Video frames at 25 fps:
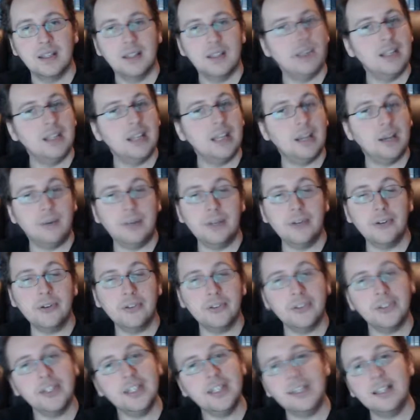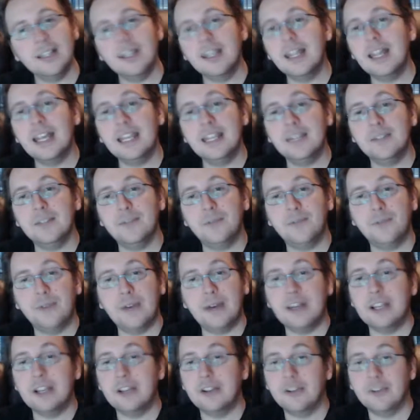Now, we don't see the lion
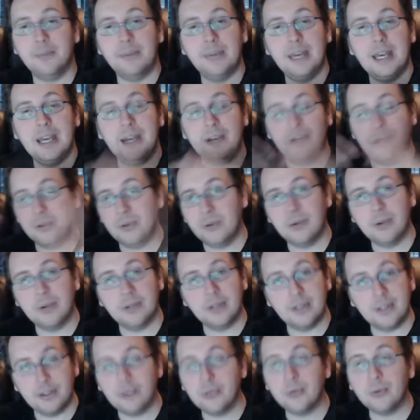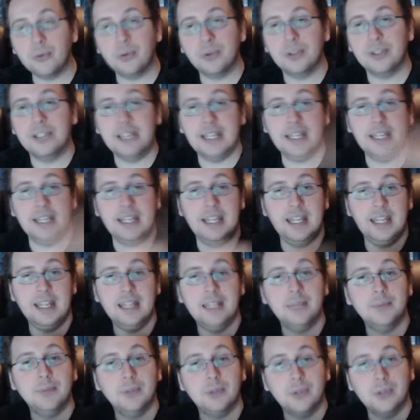fire power or the Zord yet
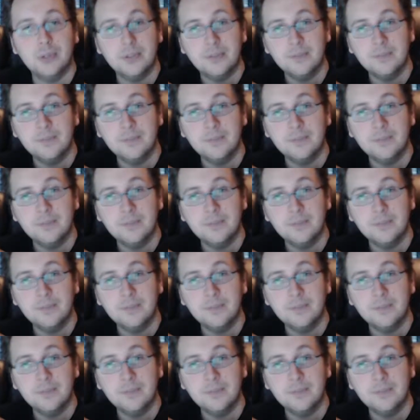anymore.